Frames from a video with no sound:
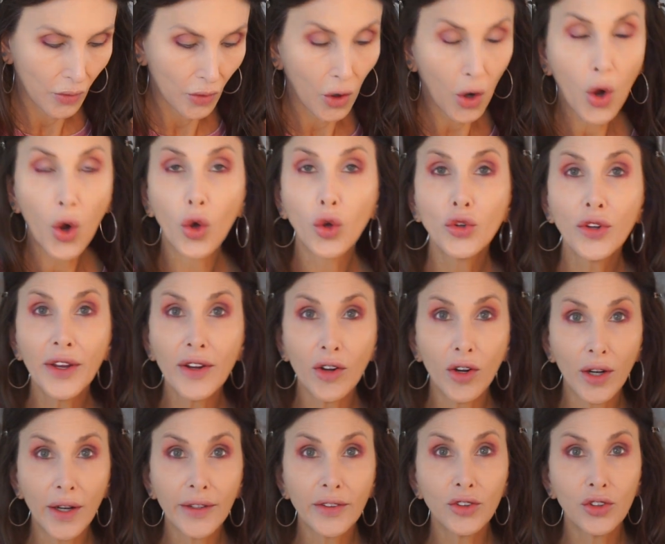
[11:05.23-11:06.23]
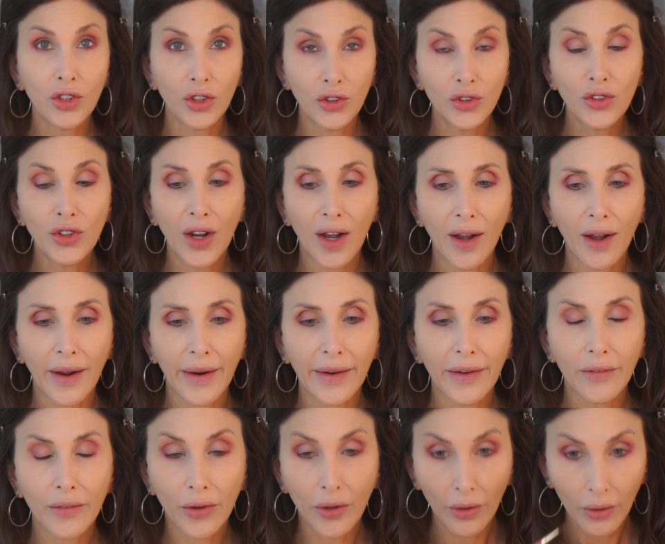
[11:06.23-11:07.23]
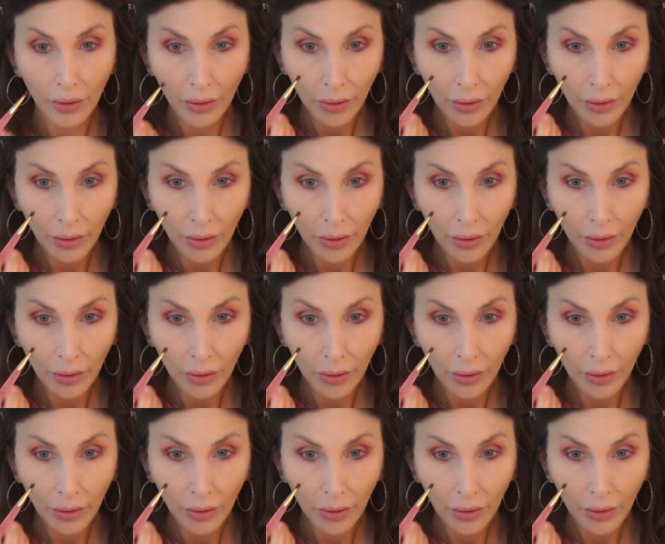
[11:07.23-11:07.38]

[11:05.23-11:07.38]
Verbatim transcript: holding on too tight.